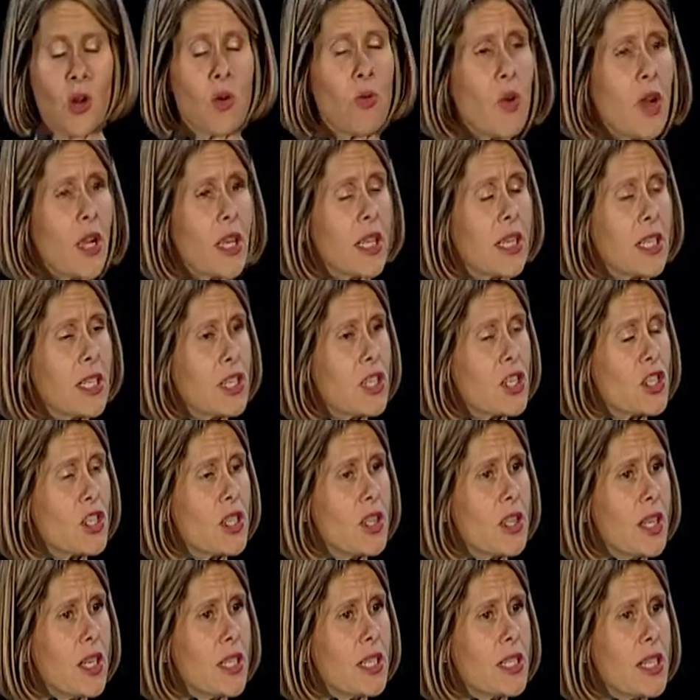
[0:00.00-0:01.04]

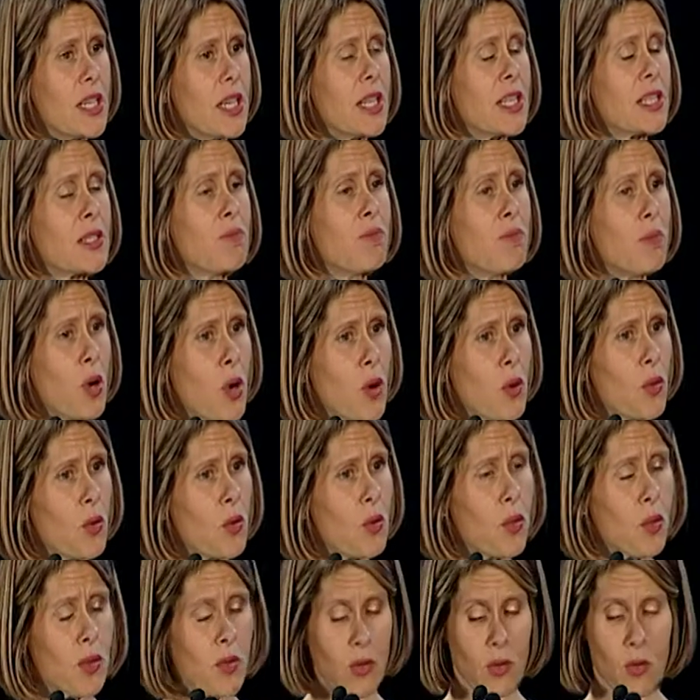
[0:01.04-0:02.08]
Recognition that it takes
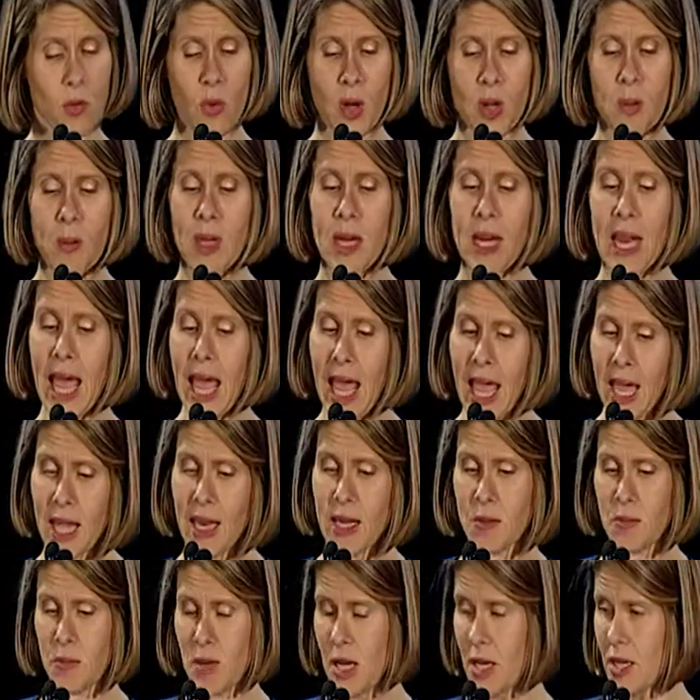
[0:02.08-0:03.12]
both women
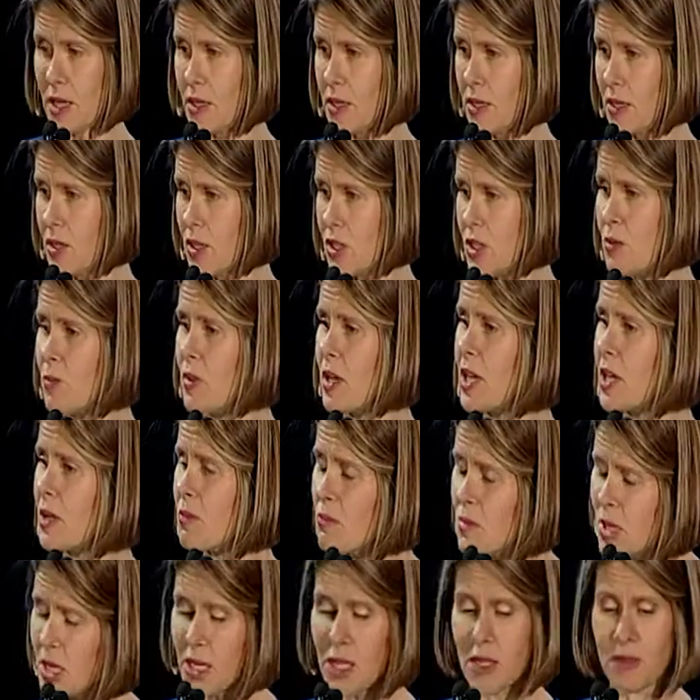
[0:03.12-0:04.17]
and men to make a
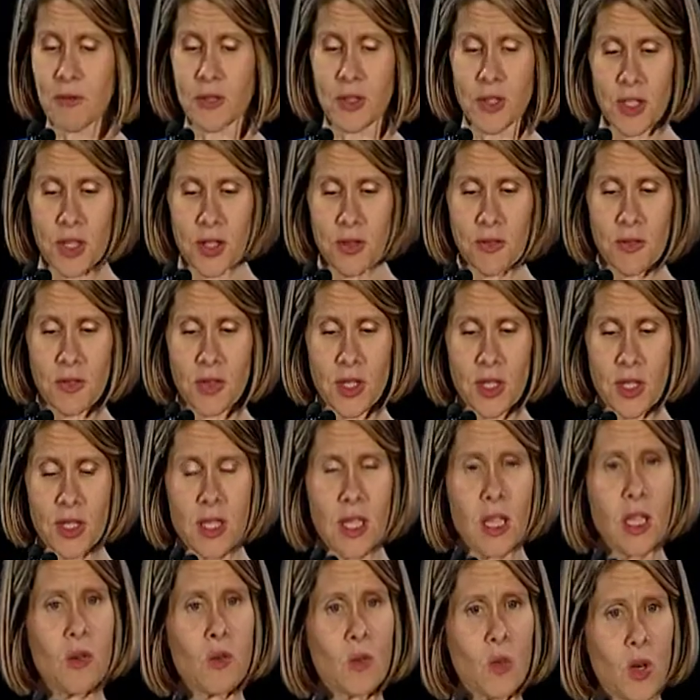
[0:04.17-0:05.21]
meaningful difference
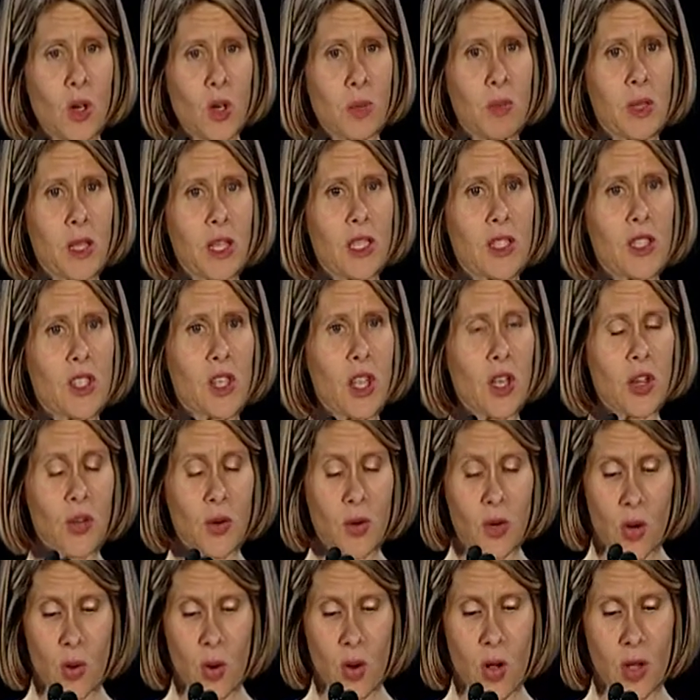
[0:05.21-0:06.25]
in workplace gender
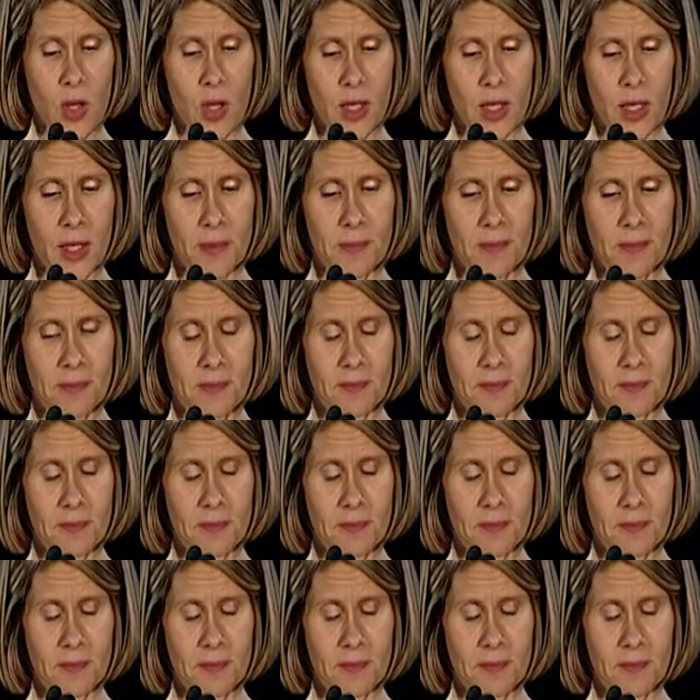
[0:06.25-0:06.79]
equality.